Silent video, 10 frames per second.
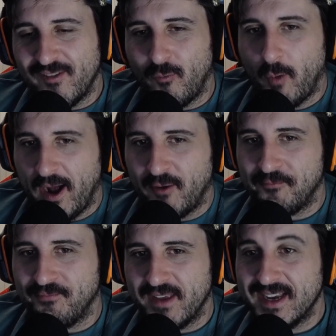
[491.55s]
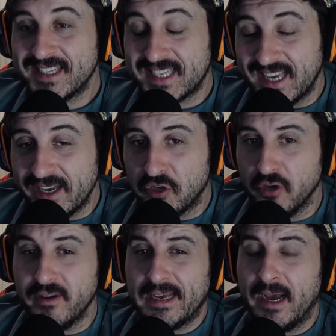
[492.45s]
Wow. It's getting
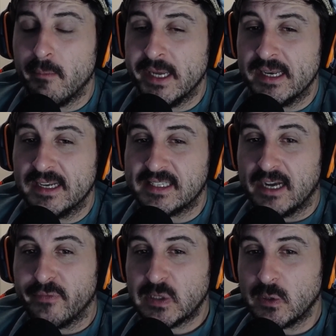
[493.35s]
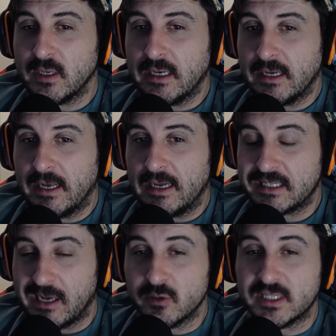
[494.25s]
good. I mean, it's off to a
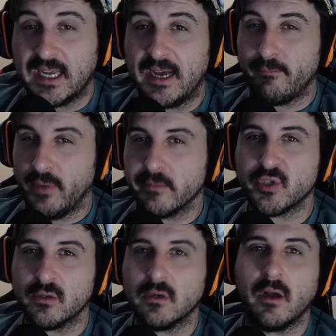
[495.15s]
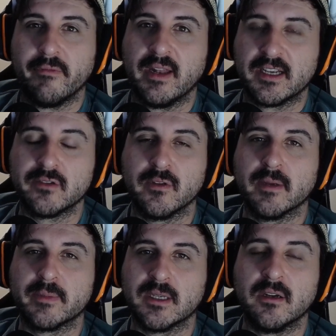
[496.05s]
slow start, but I'm sure over the next few
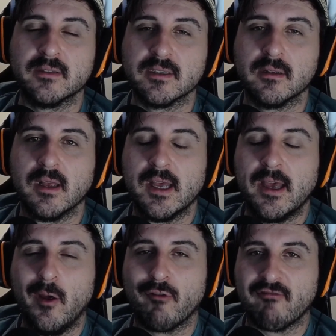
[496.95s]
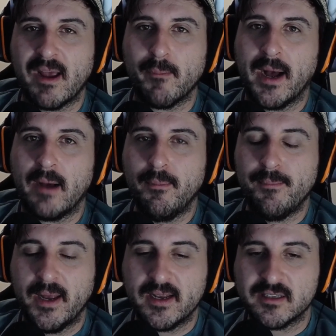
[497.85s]
episodes it'll ramp up.
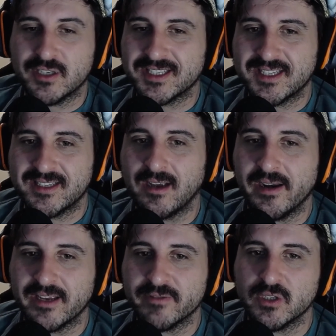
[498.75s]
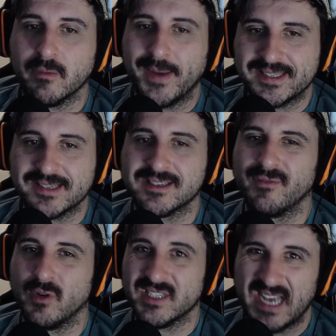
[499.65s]
But it just kind of gives you the basis of
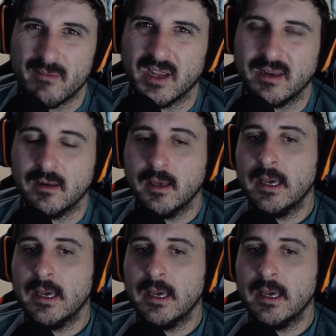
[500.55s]
what's happening.